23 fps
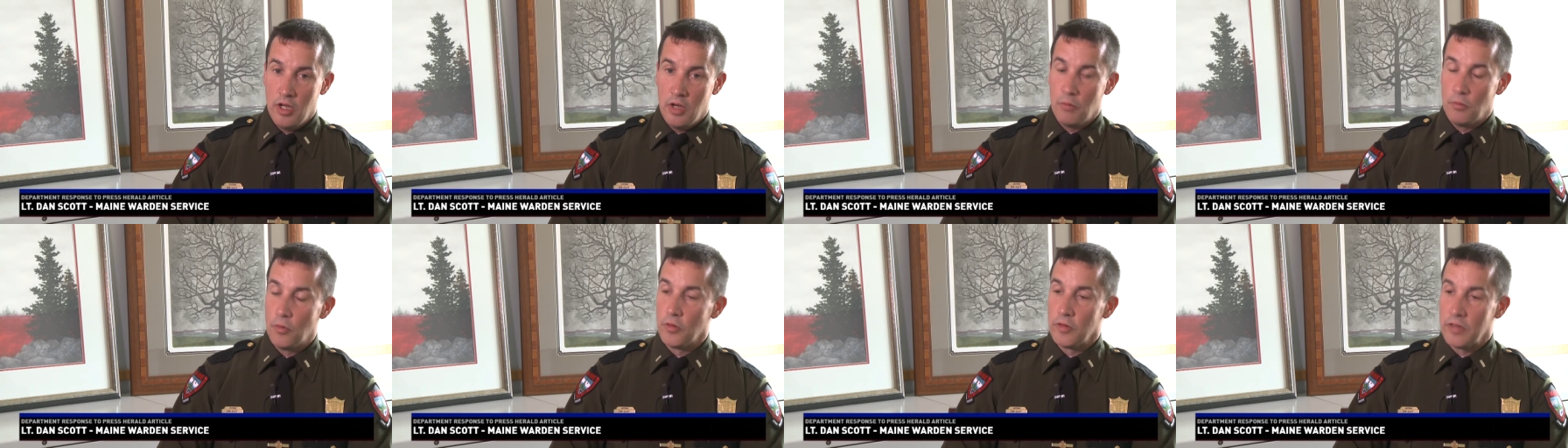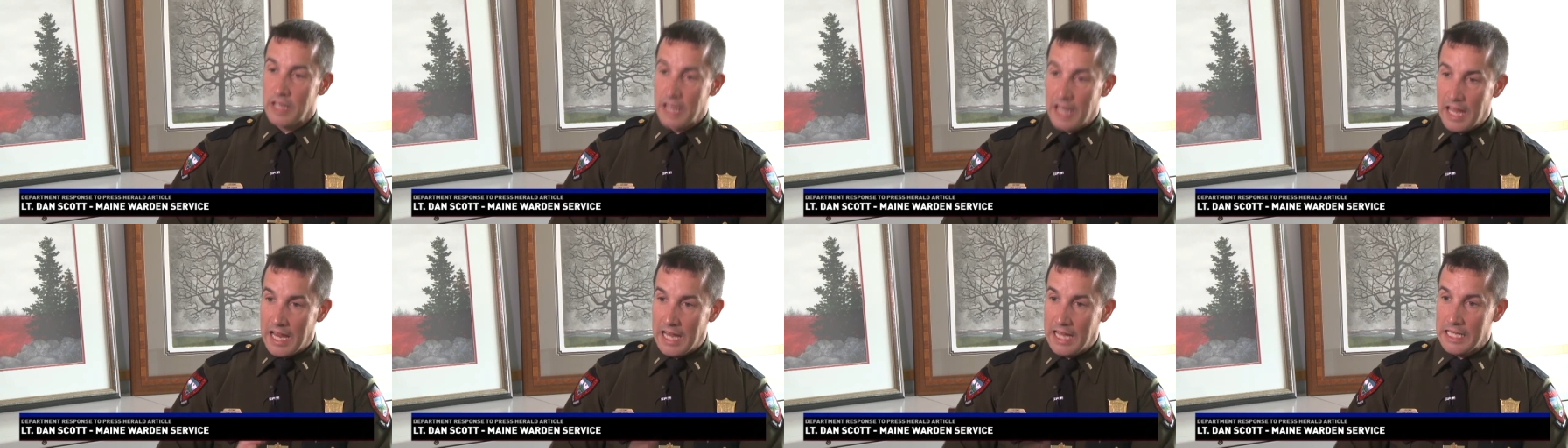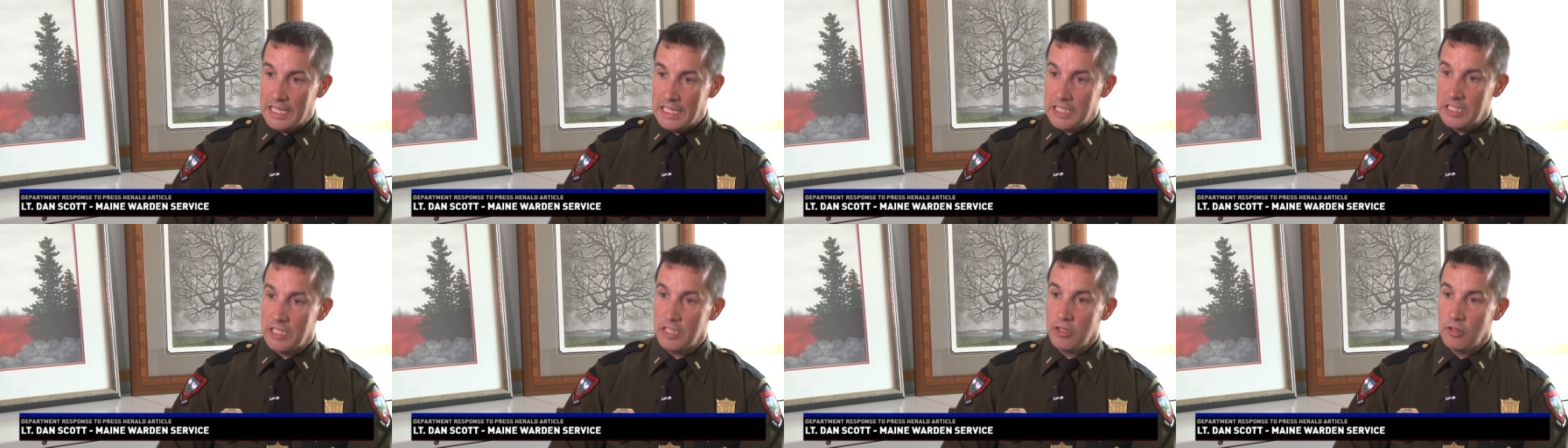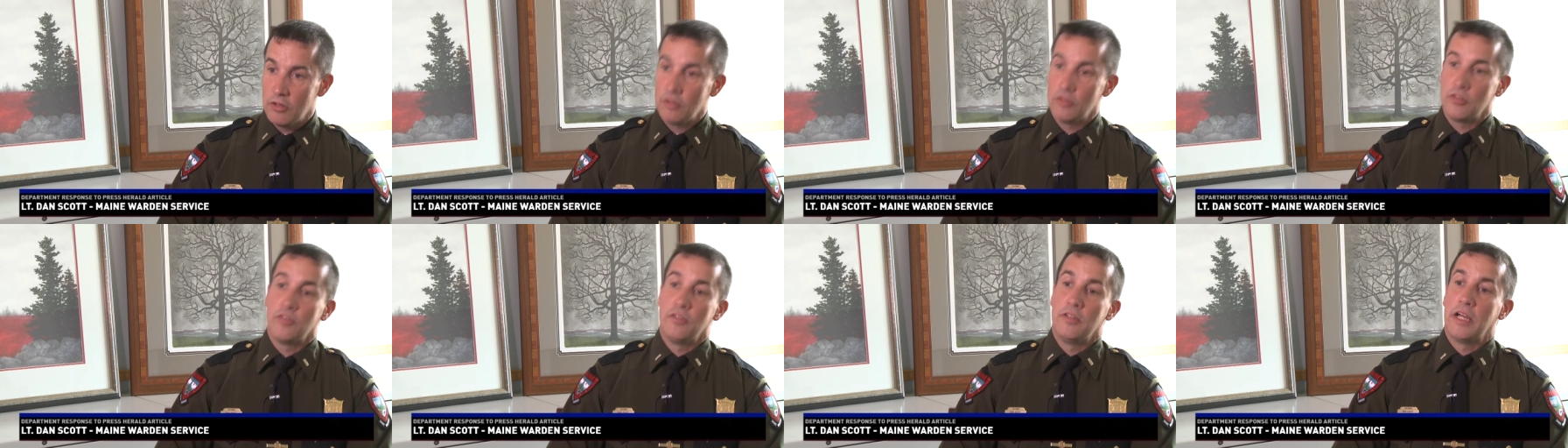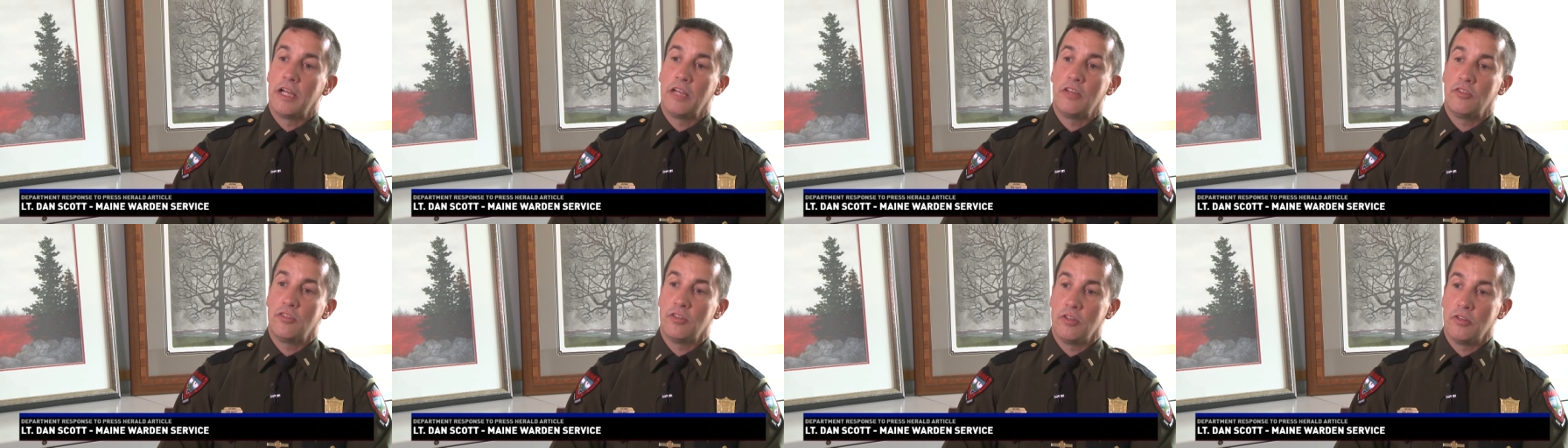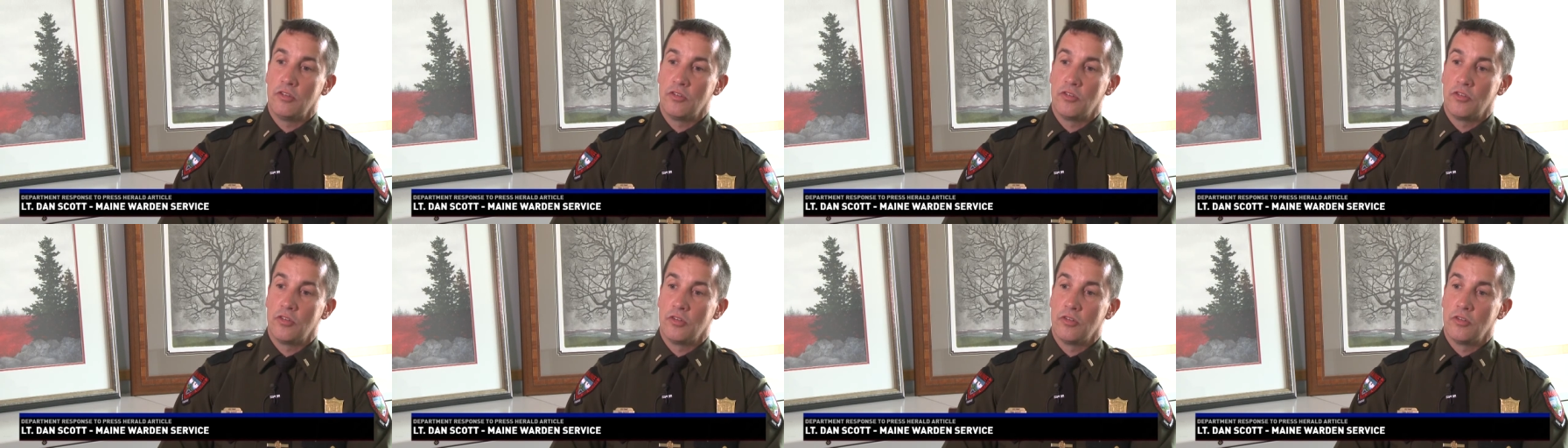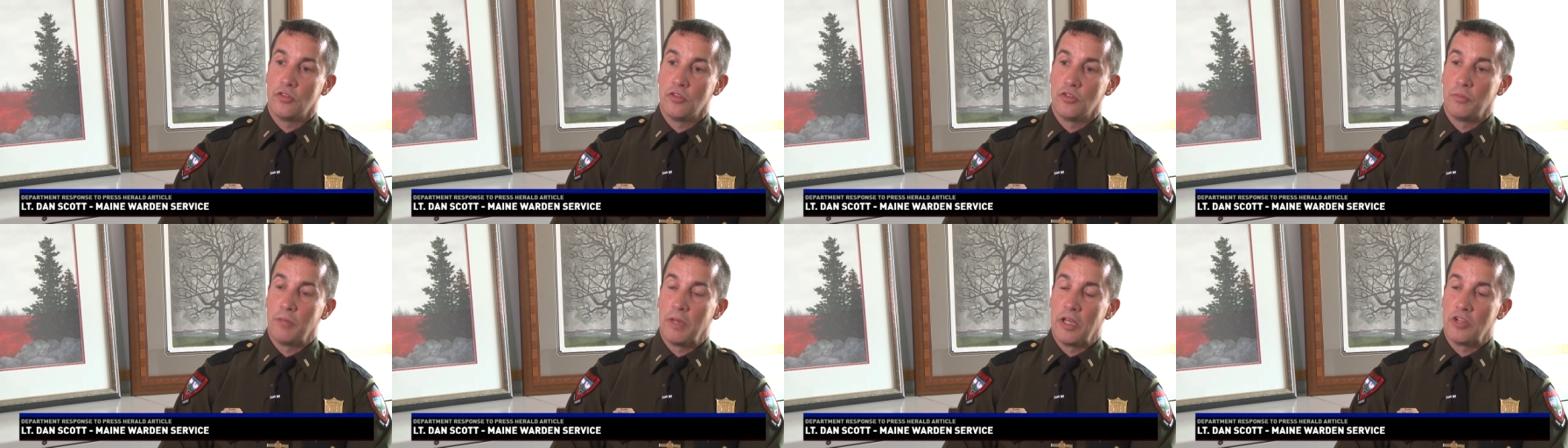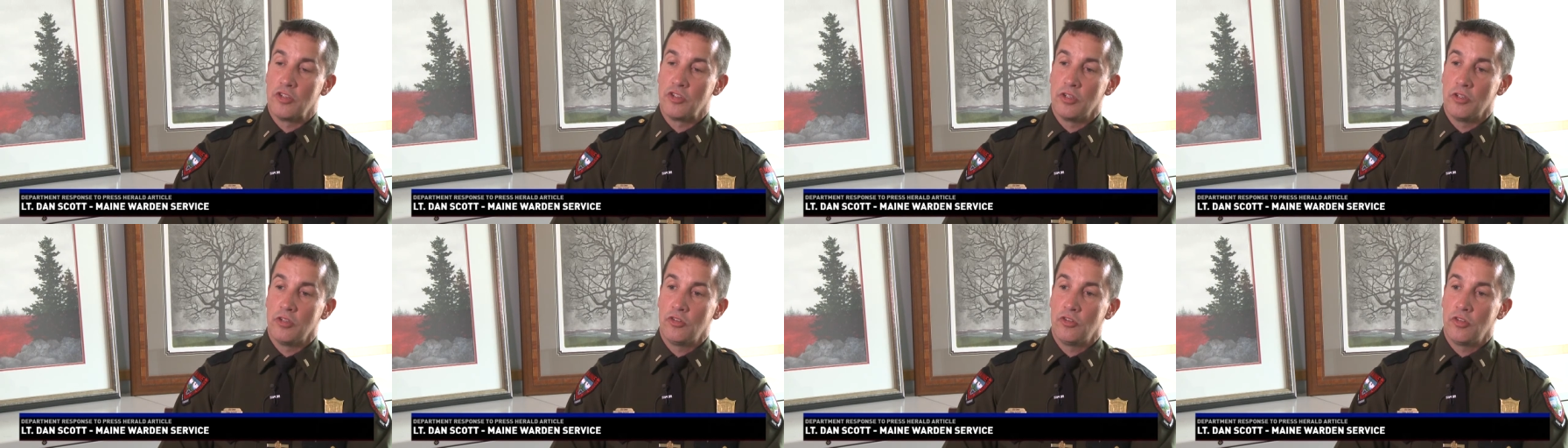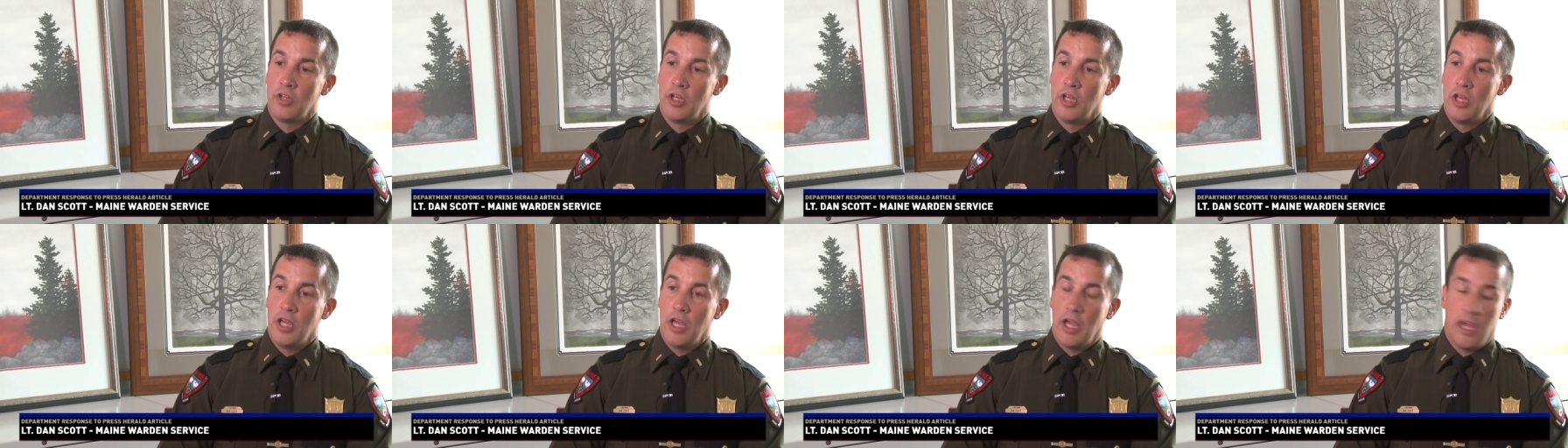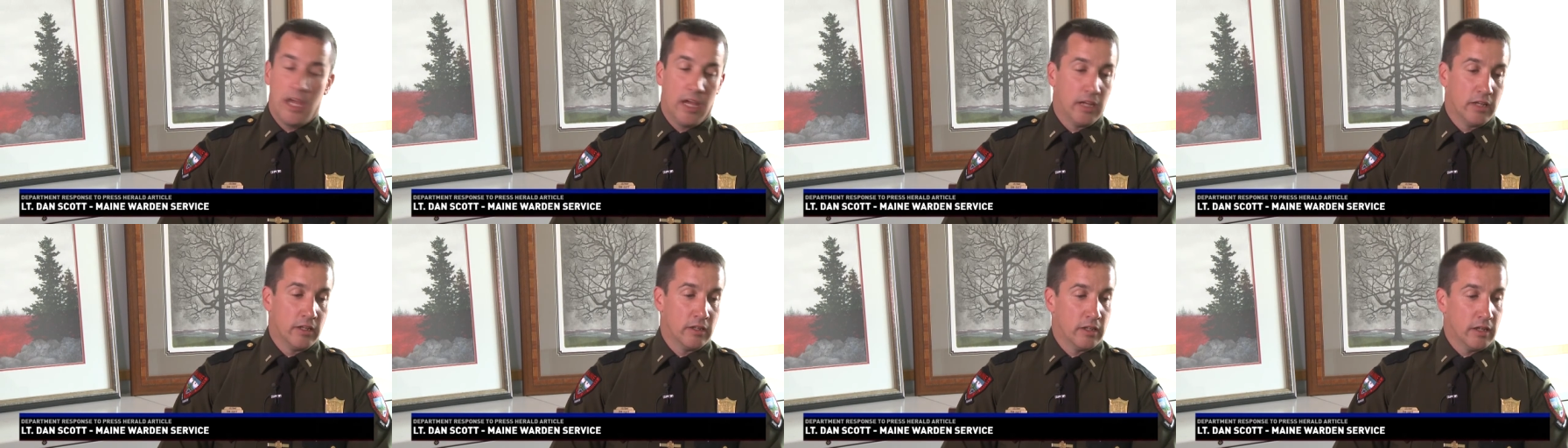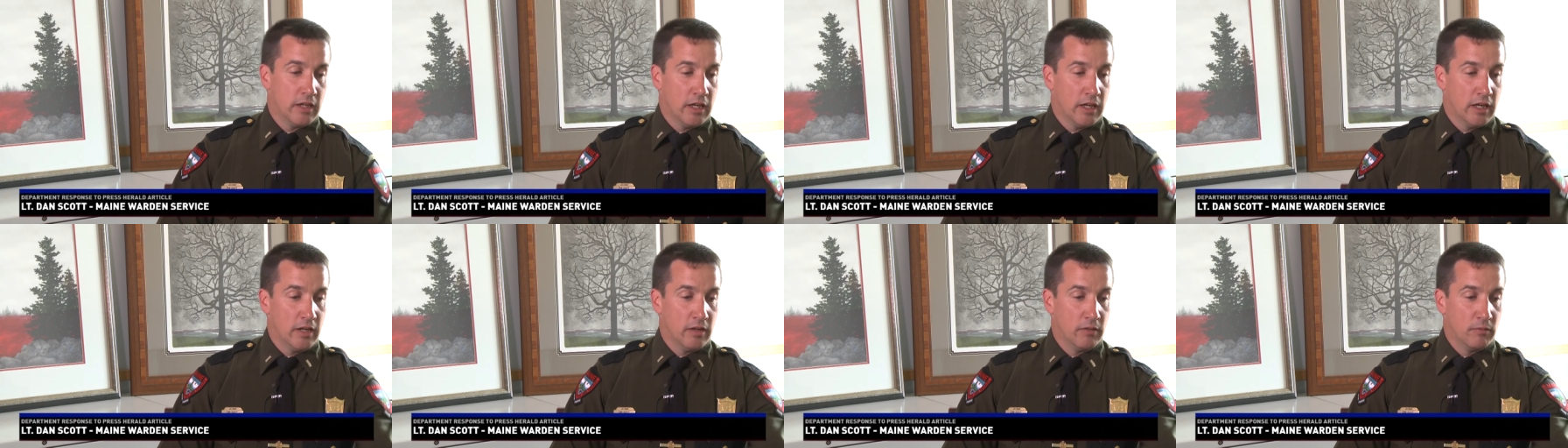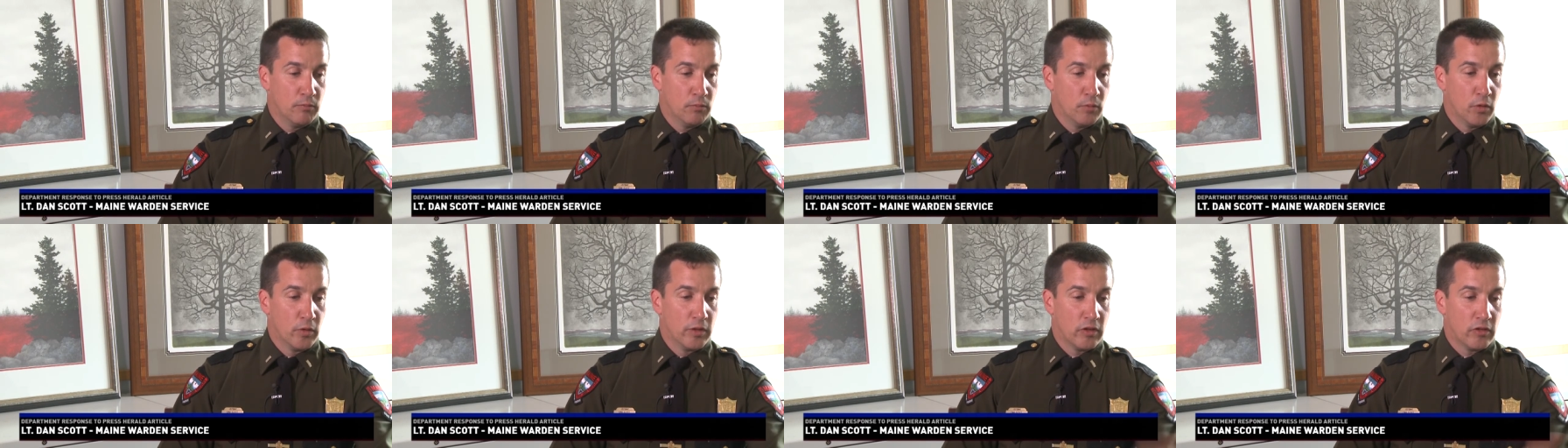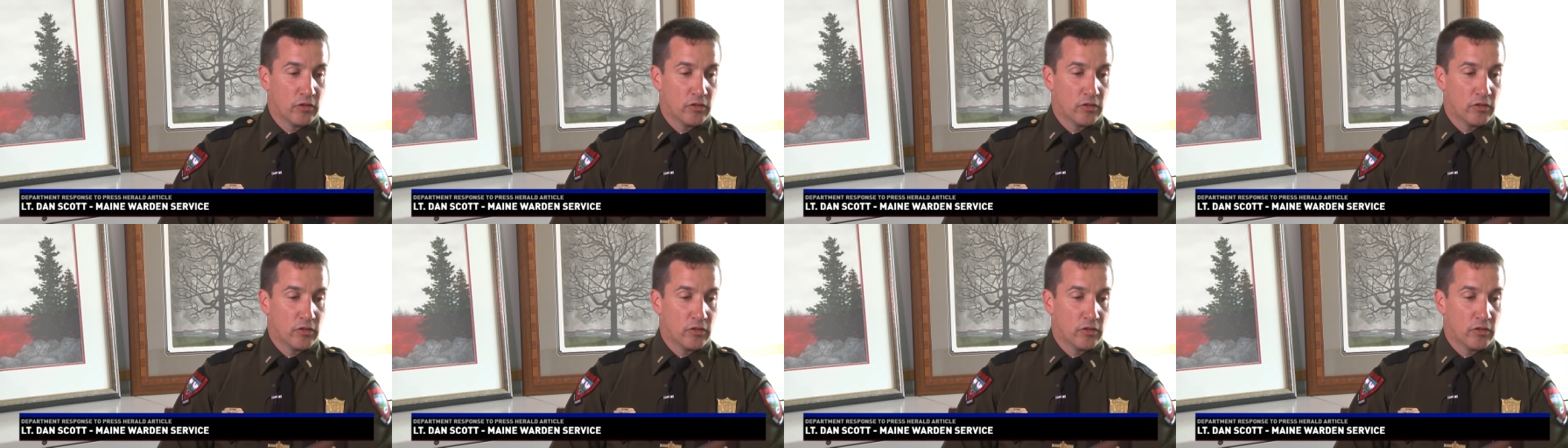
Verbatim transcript: more than 80 years of license suspensions and, and more than